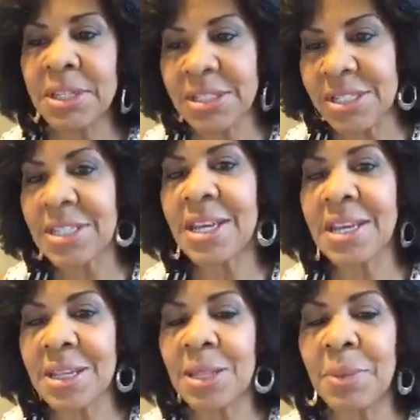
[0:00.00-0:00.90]
mean just
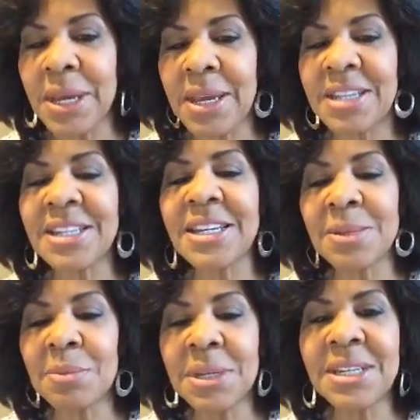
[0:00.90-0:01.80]
laying in the bed. It
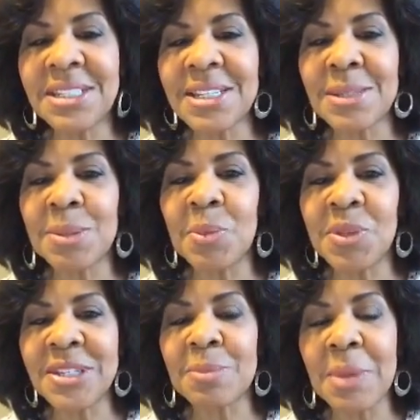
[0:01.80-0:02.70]
doesn't mean
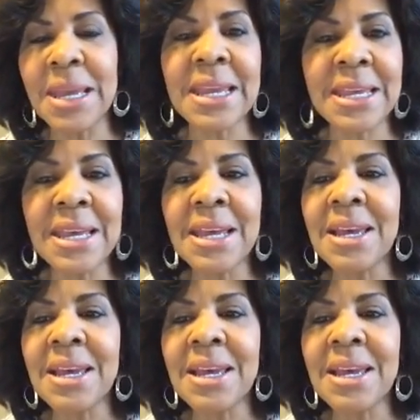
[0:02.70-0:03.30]
just making,